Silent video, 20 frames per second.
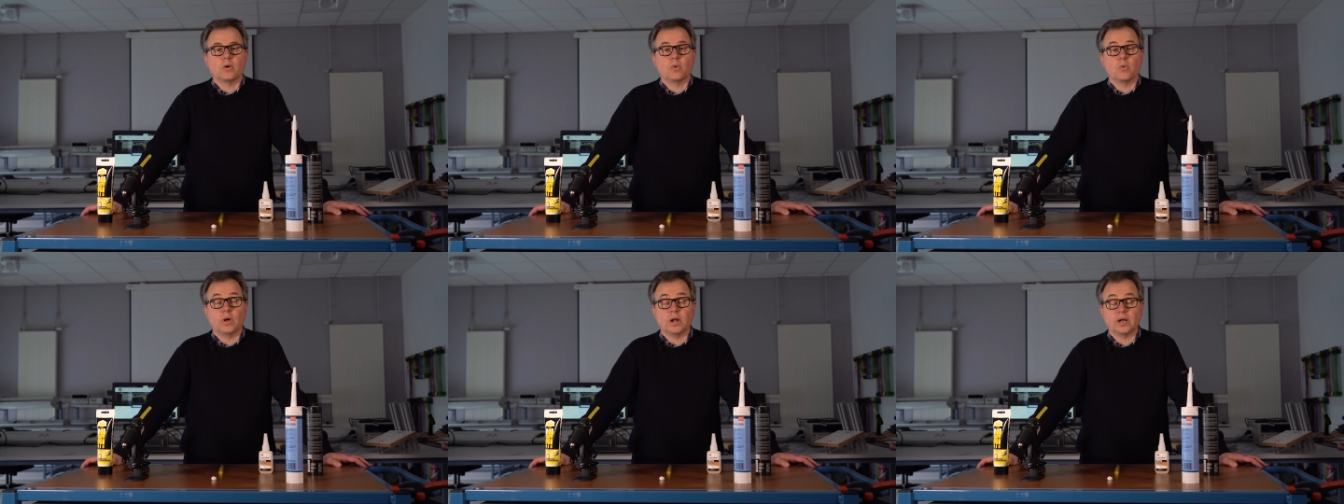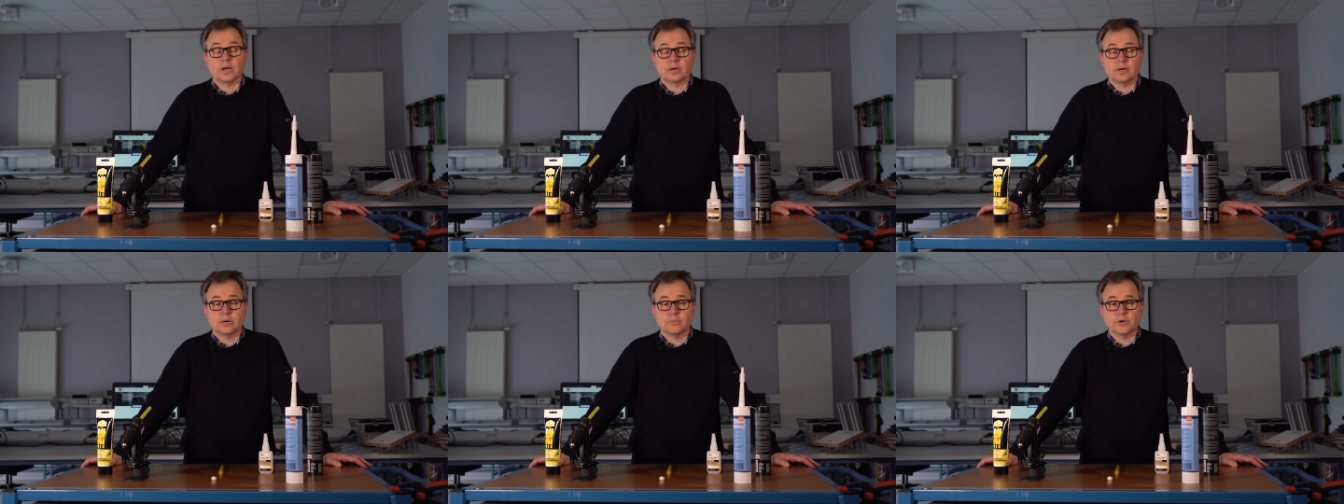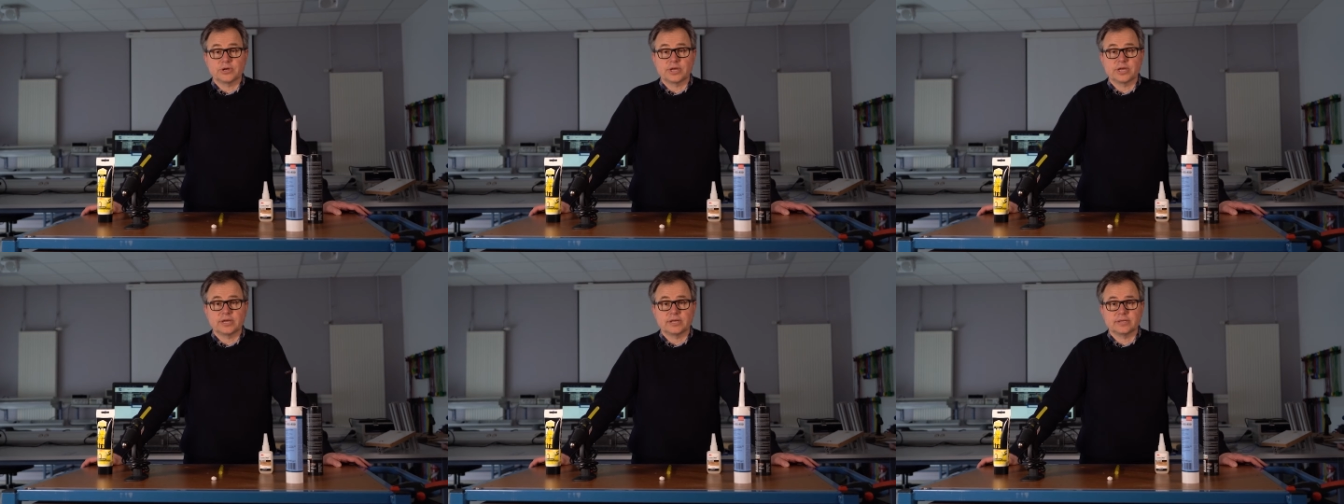Welcome
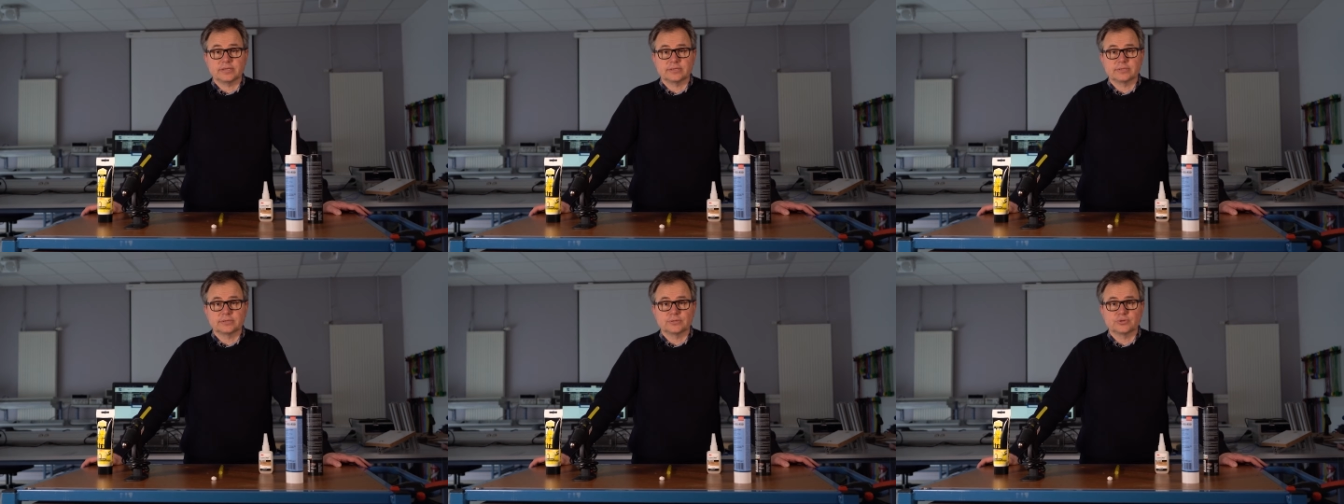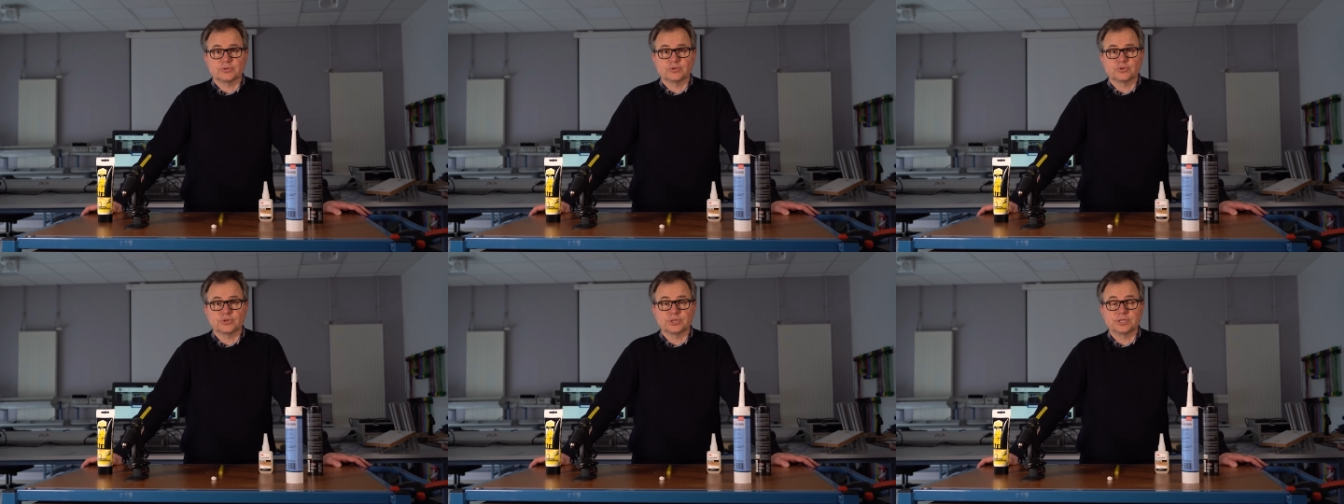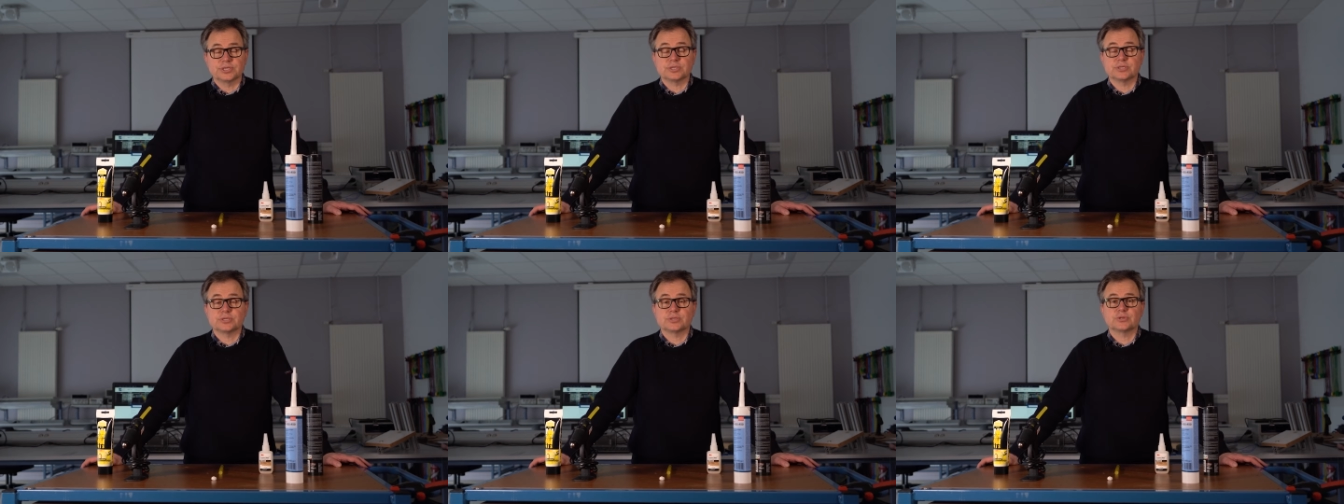again to
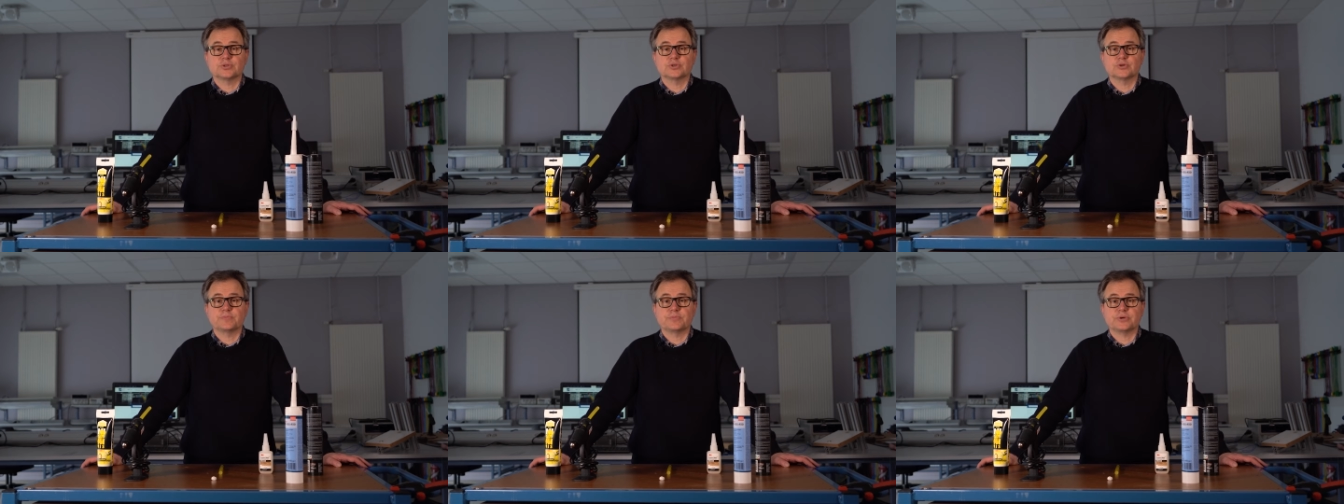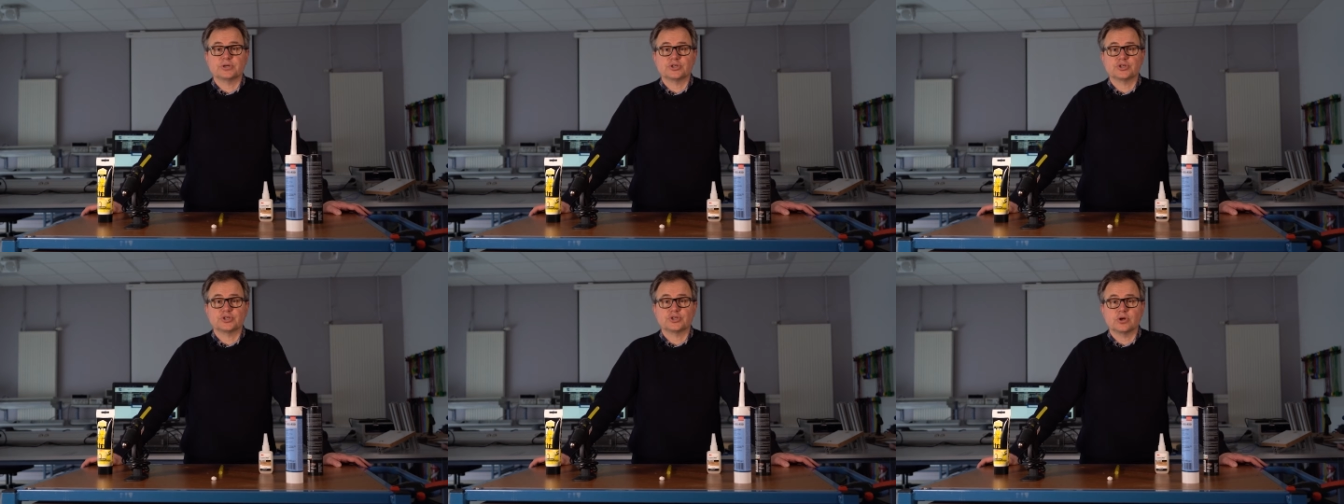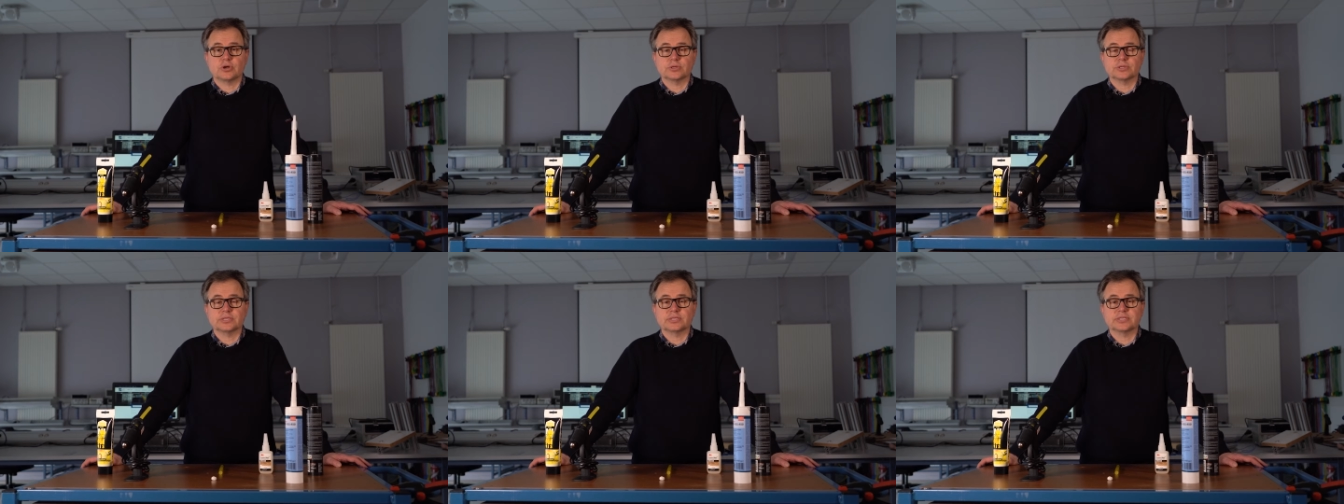this super
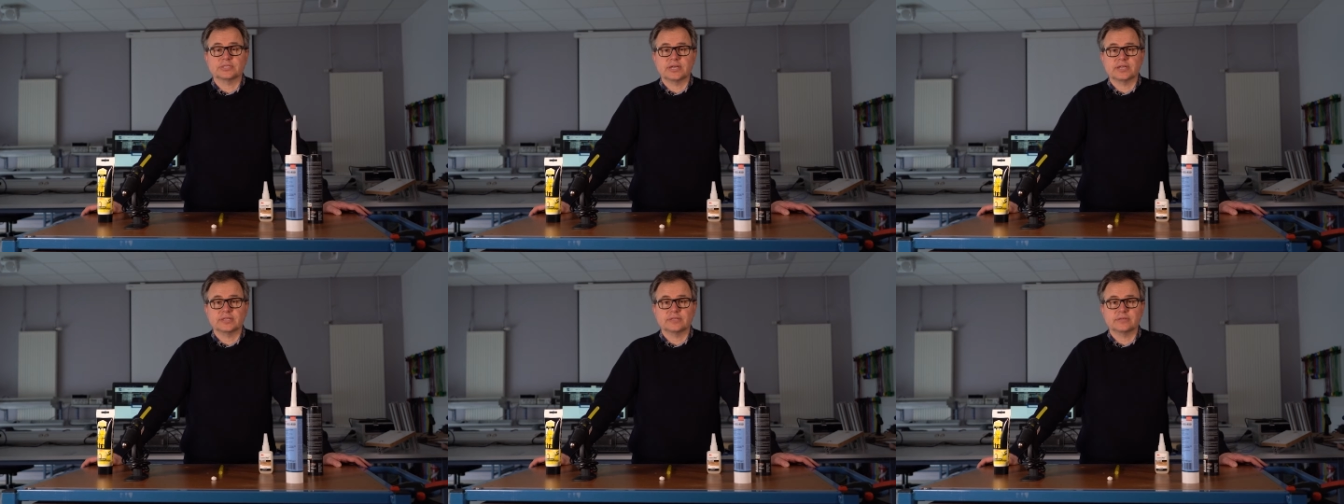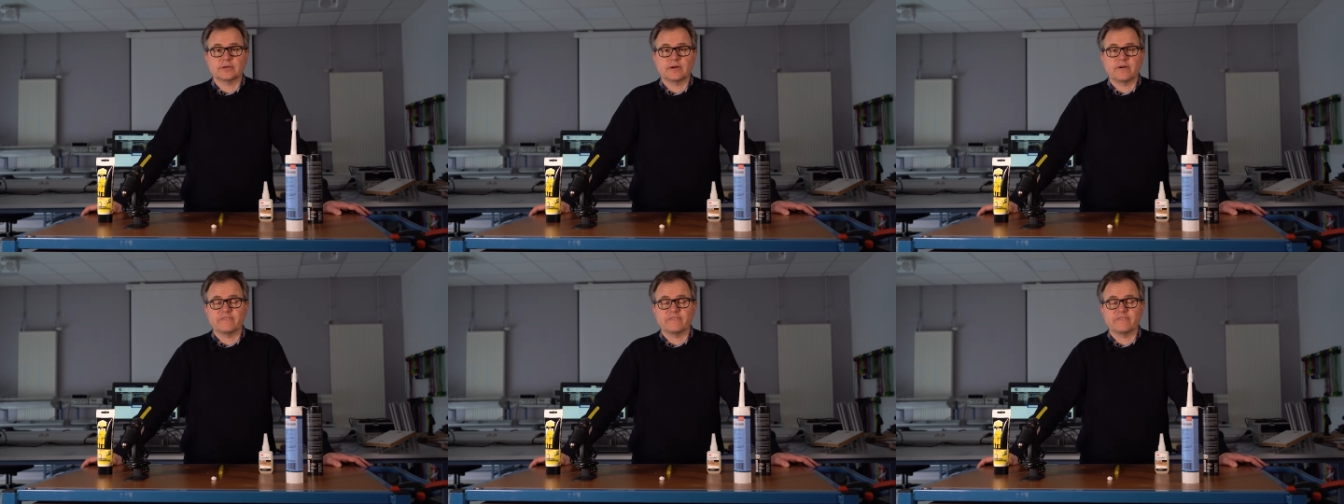short set